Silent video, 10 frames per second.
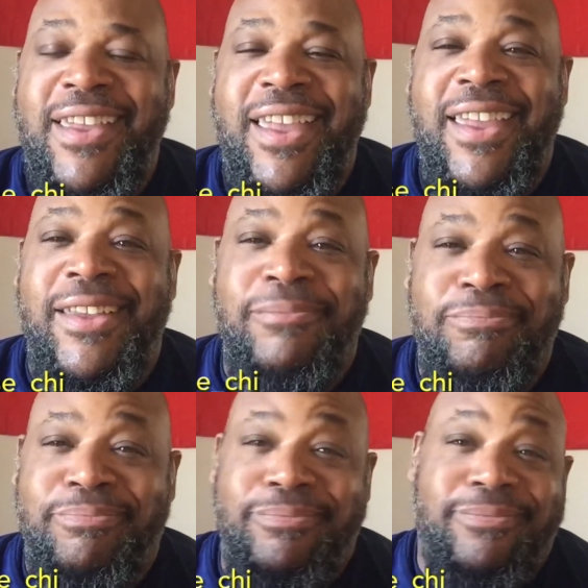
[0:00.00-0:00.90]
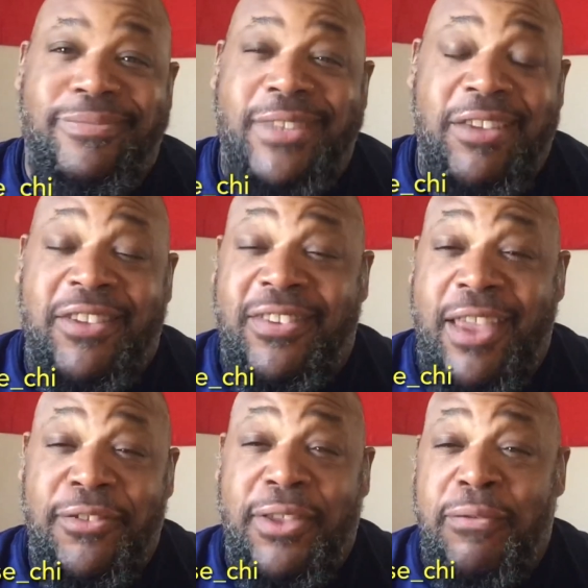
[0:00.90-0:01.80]
And that's just
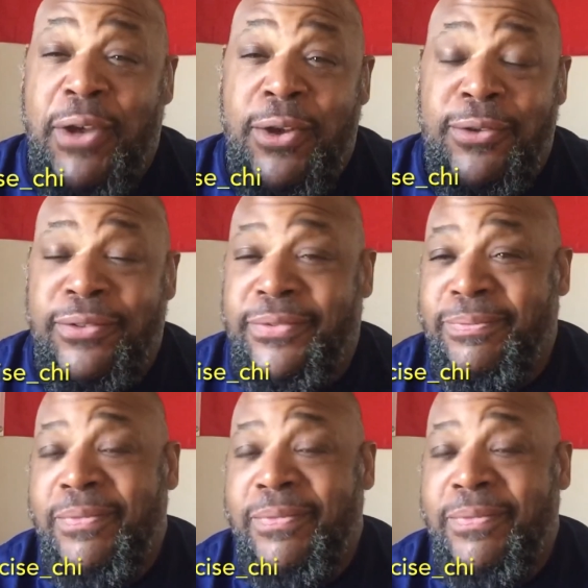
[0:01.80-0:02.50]
how stuff goes.